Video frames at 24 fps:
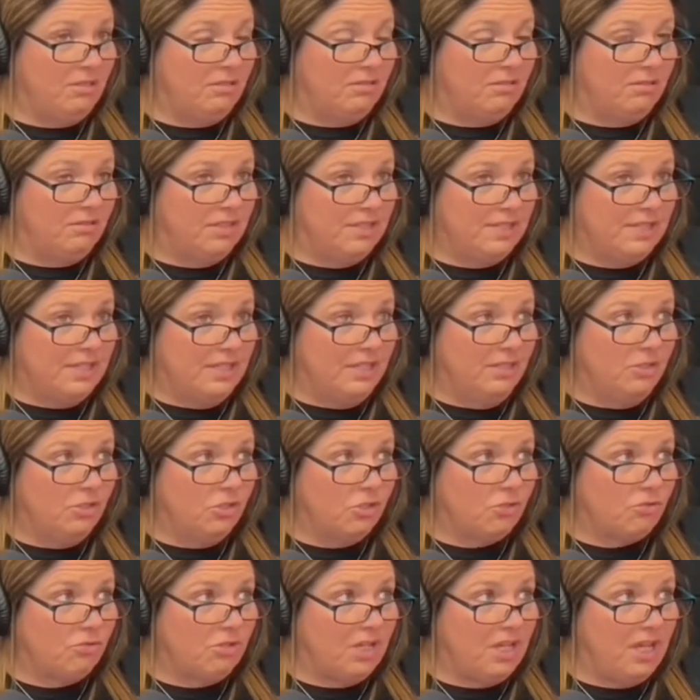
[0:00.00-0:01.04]
This
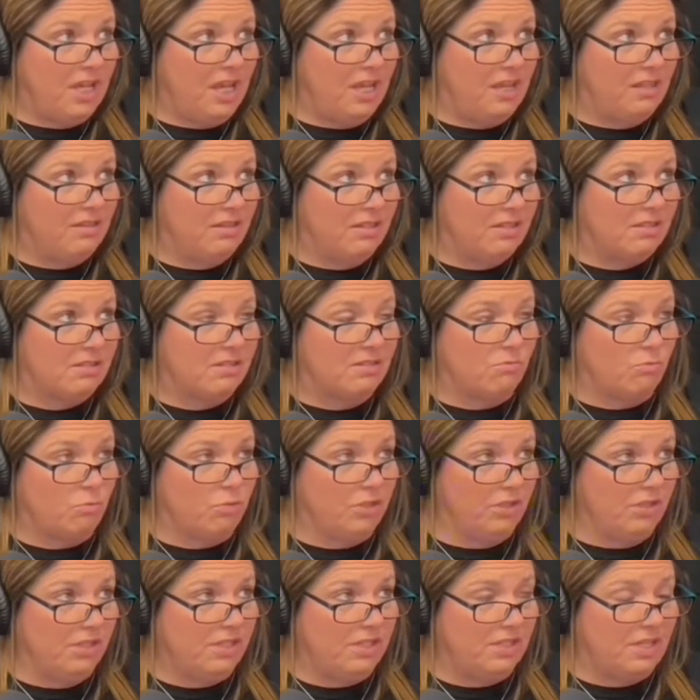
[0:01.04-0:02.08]
industry, this
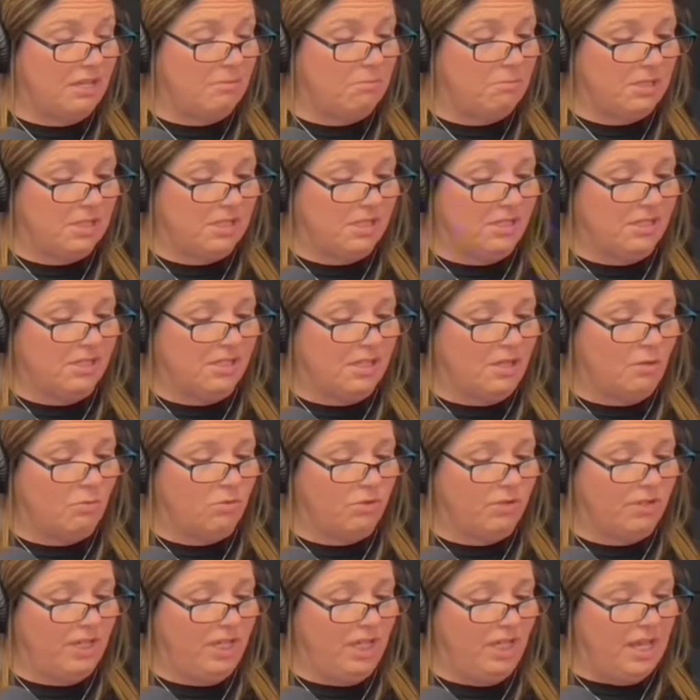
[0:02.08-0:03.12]
real estate business that we're
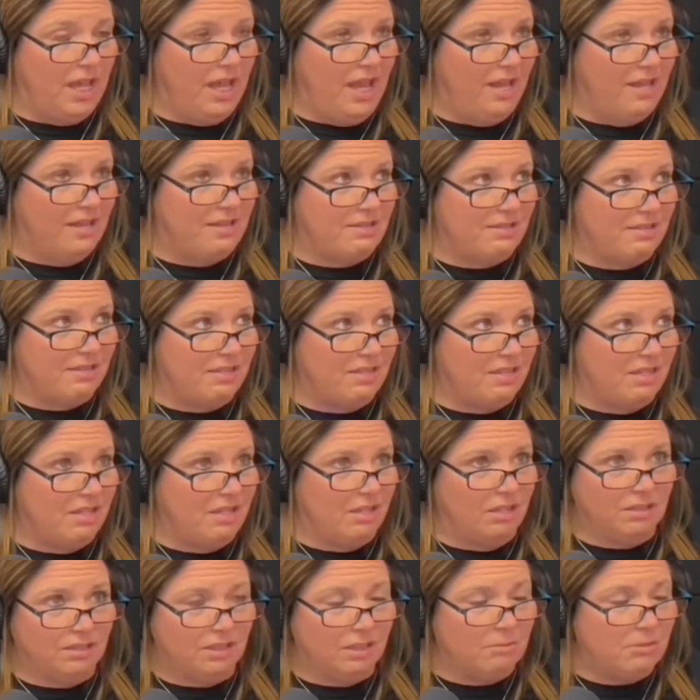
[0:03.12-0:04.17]
in, has the
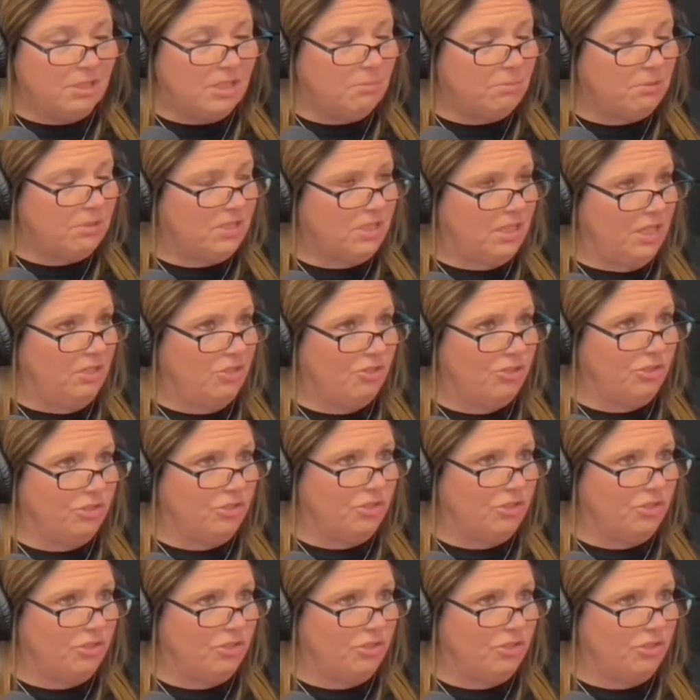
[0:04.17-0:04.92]
unlimited potential to